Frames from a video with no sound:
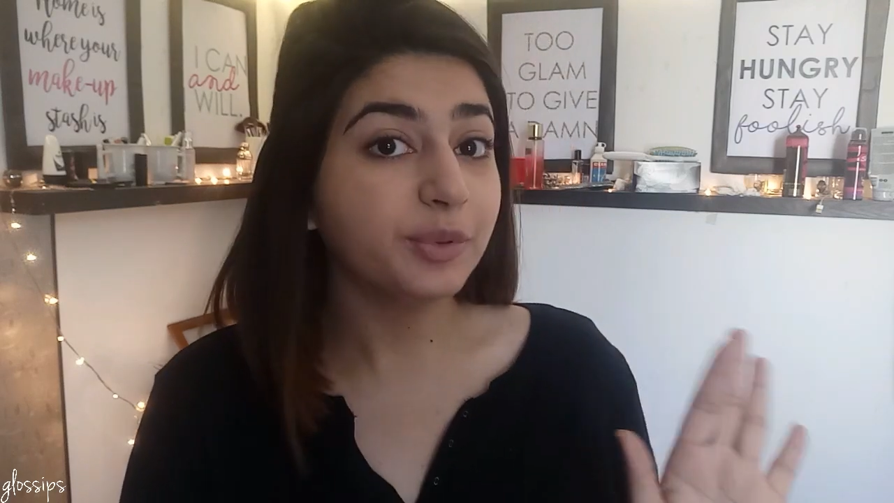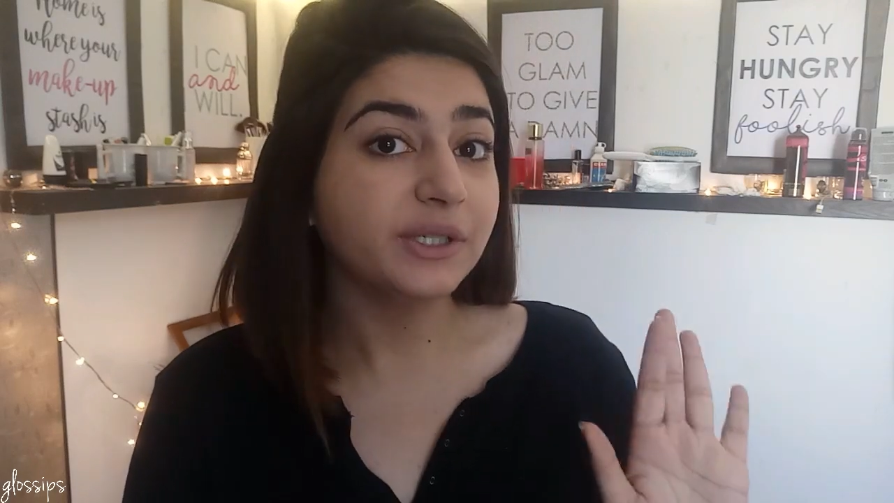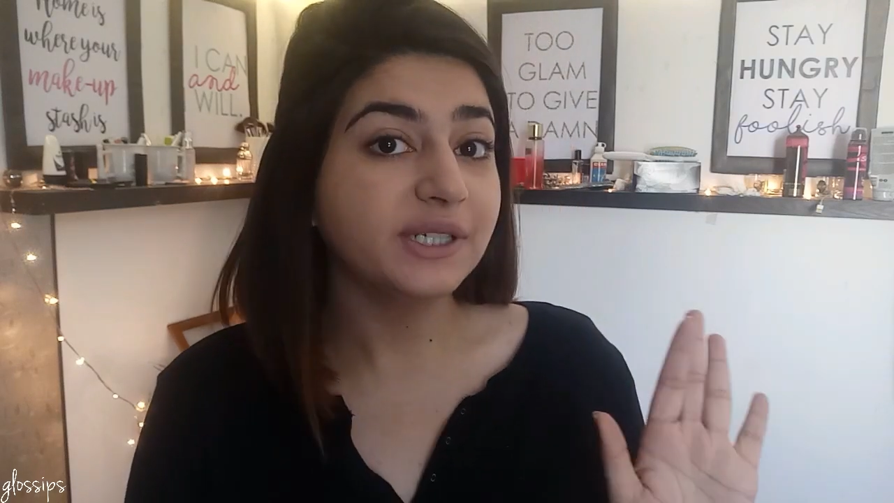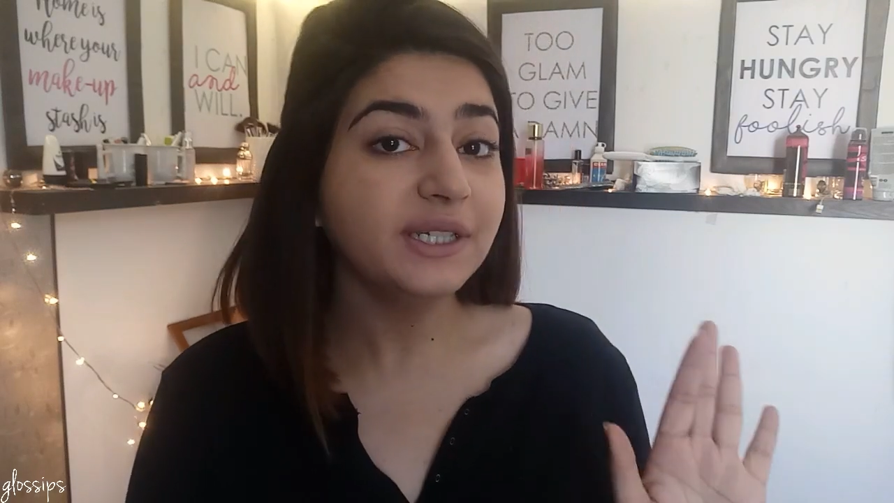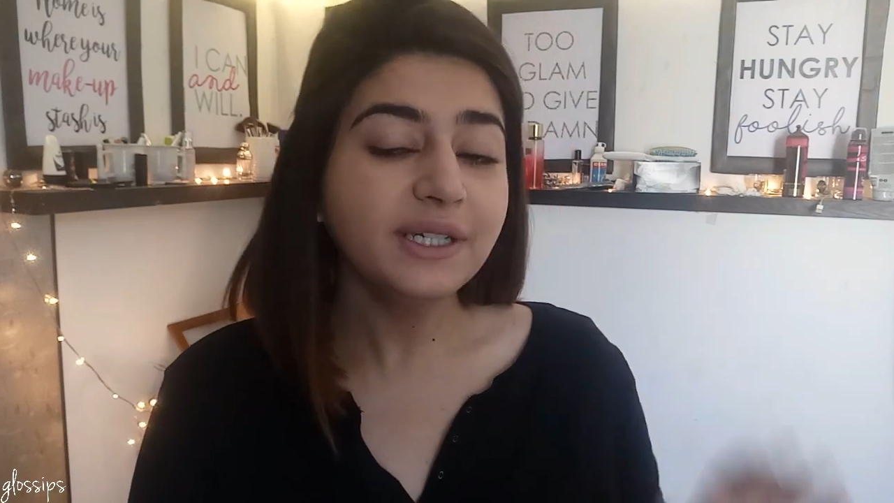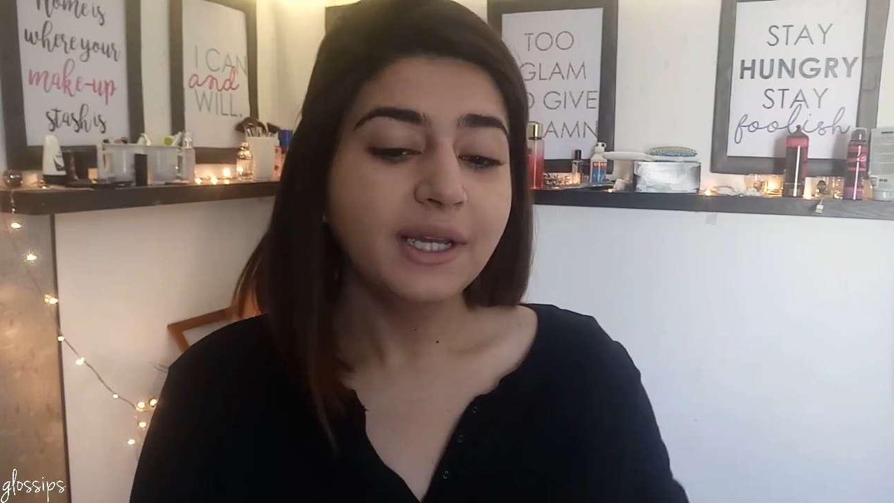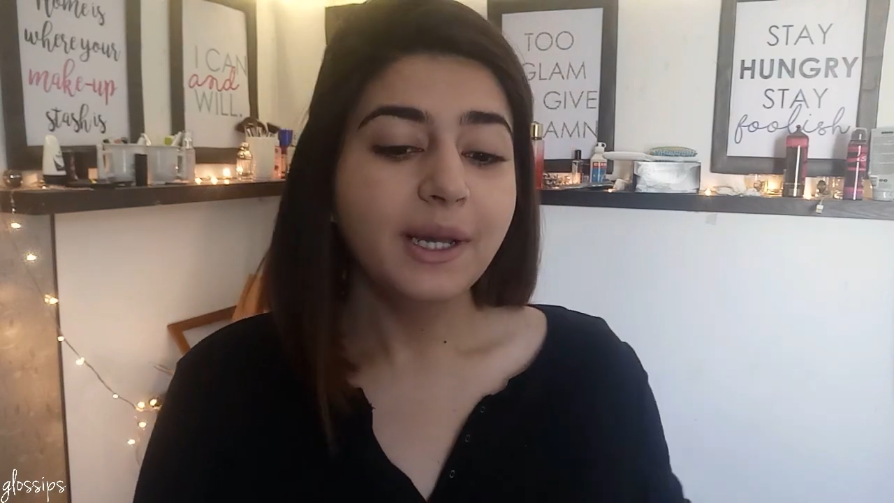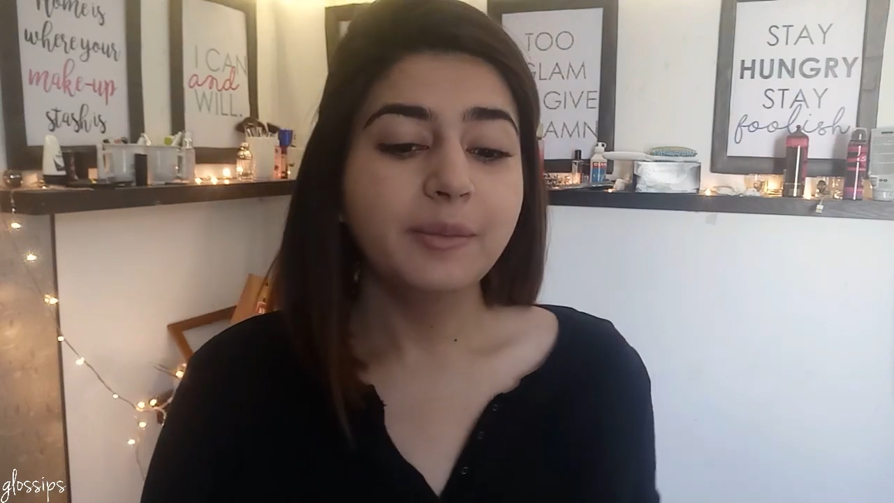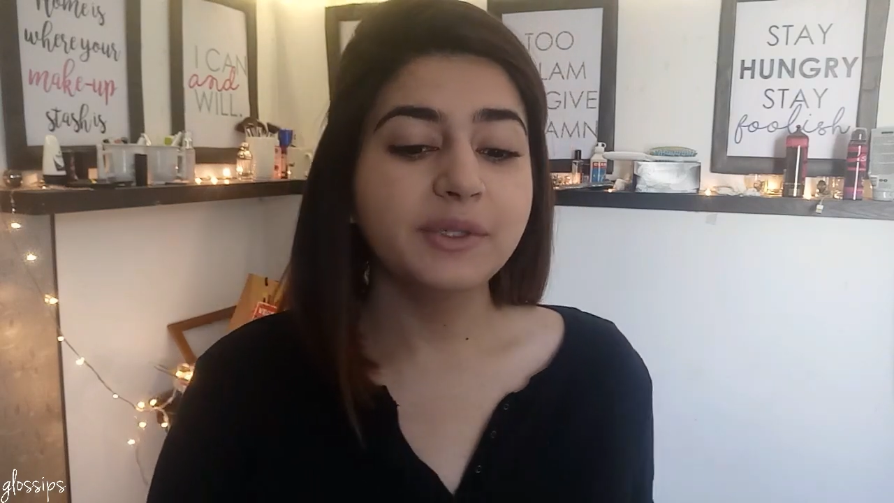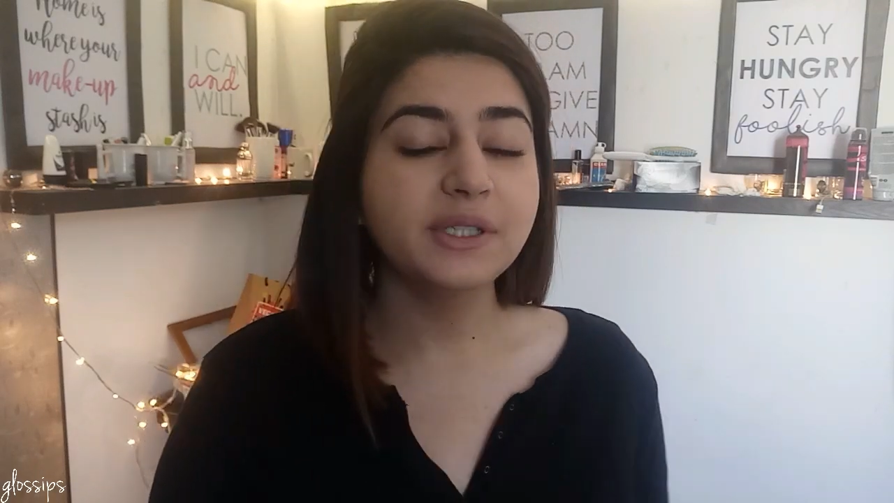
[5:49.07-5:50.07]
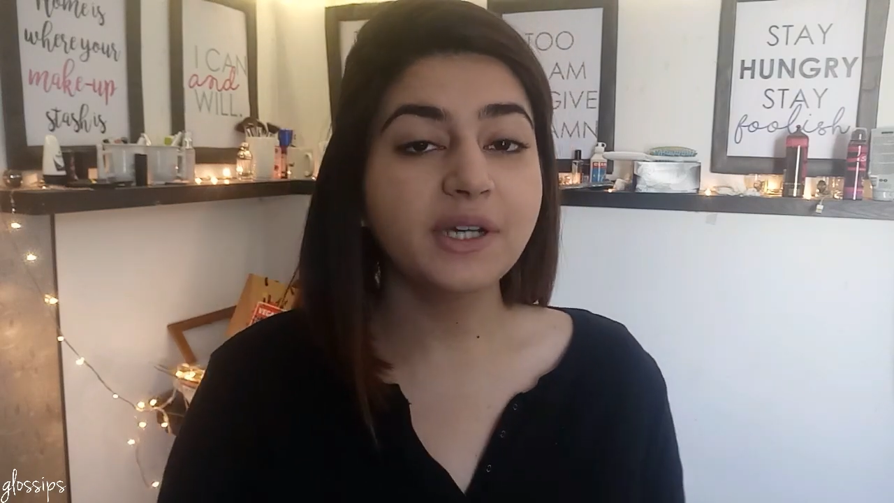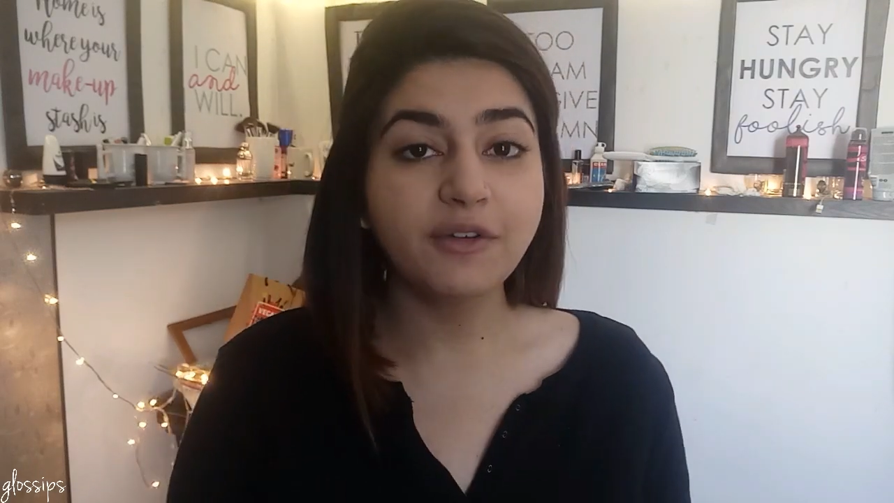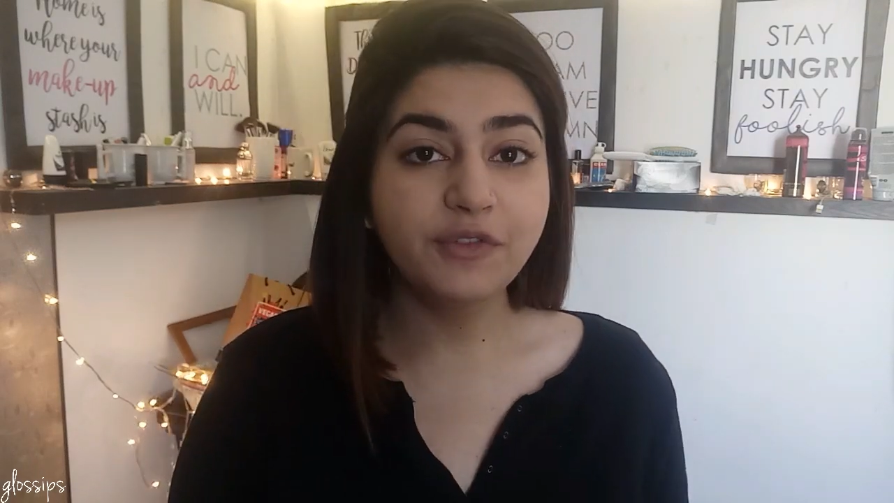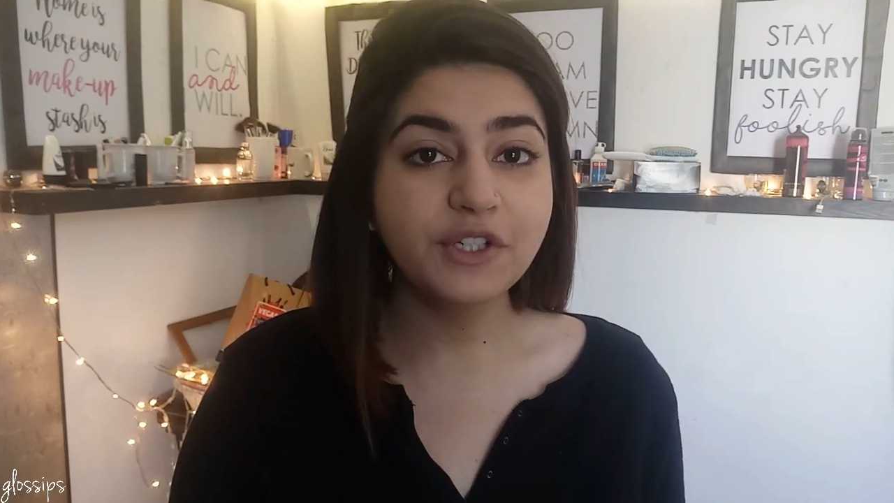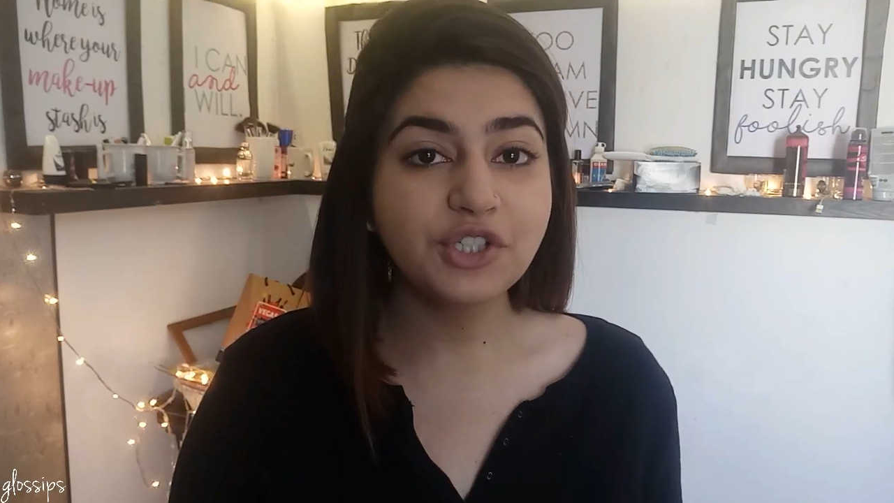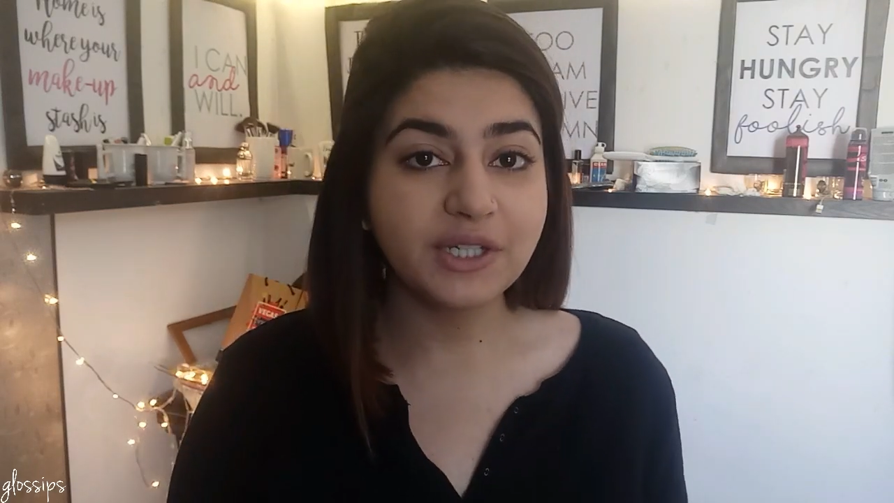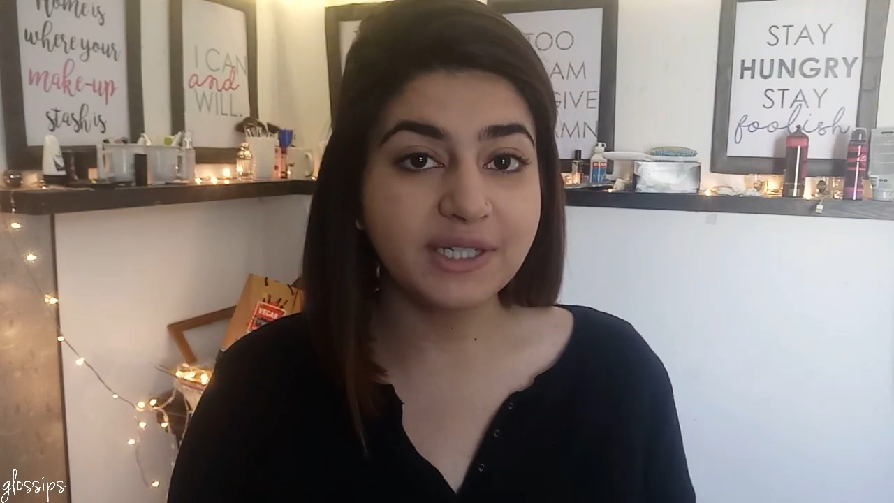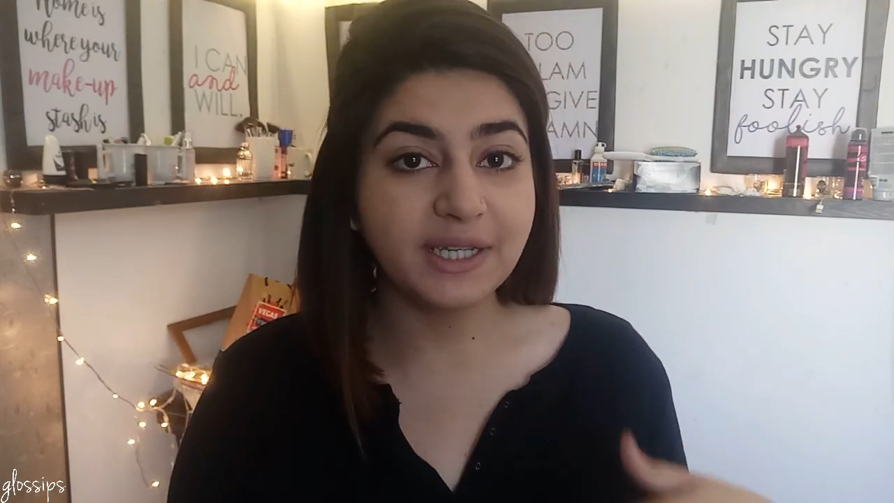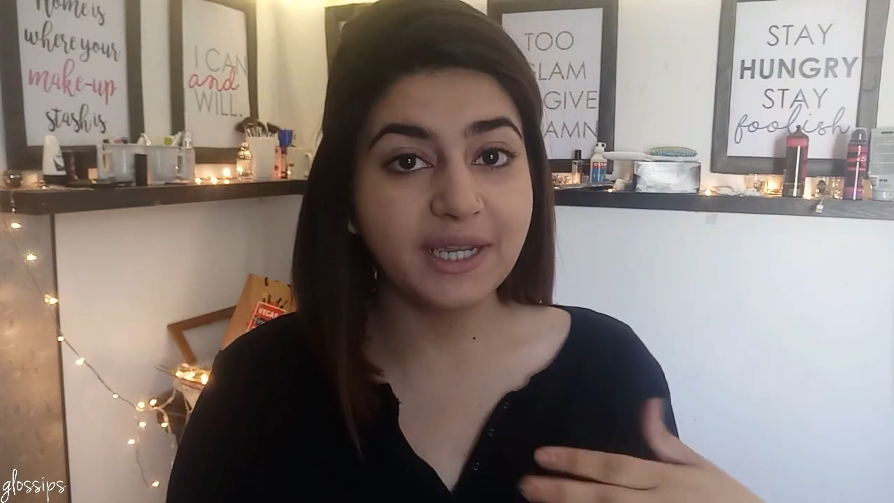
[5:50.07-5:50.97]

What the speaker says: pretty, but the coverage,